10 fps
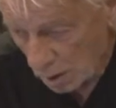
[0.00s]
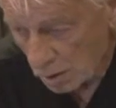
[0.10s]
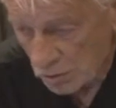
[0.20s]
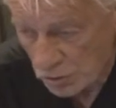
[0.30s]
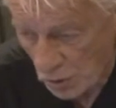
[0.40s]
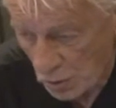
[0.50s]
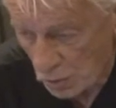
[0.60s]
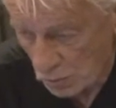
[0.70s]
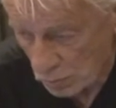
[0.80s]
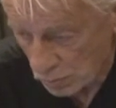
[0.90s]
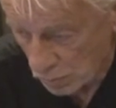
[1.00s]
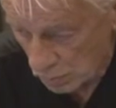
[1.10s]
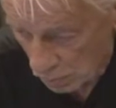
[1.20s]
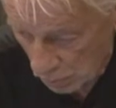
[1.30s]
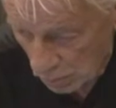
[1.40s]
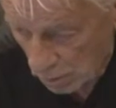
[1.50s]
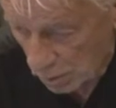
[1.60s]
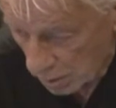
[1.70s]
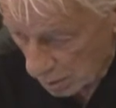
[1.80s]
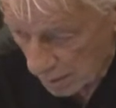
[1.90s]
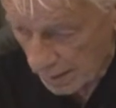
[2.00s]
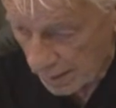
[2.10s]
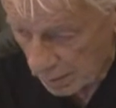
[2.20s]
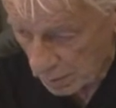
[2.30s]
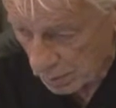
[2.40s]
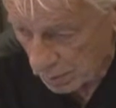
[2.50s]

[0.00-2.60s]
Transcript: Stone or Adler.